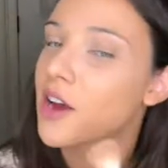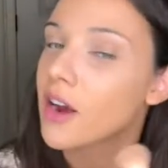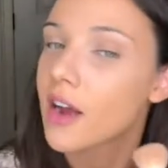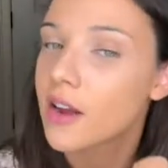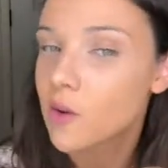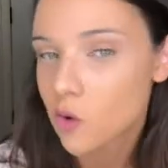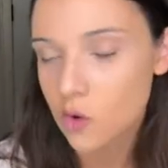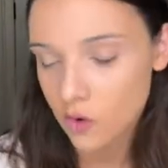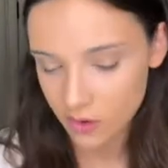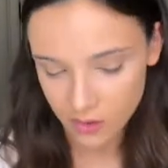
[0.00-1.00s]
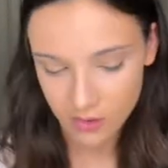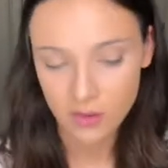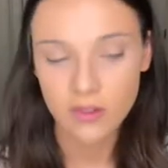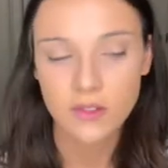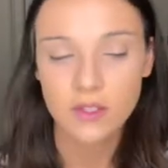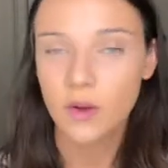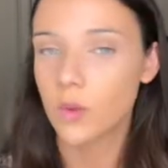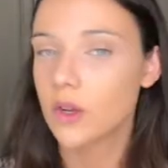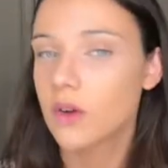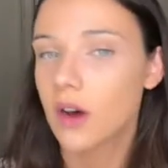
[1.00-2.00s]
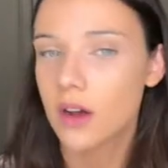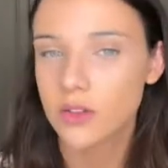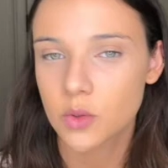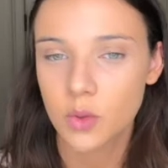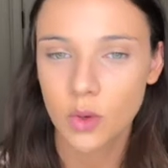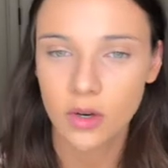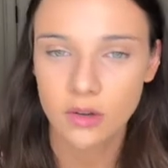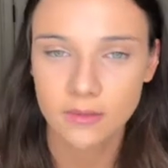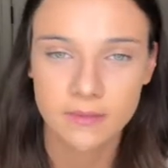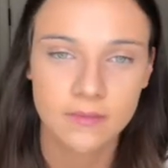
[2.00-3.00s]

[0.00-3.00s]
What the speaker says: Okay, so when you contour,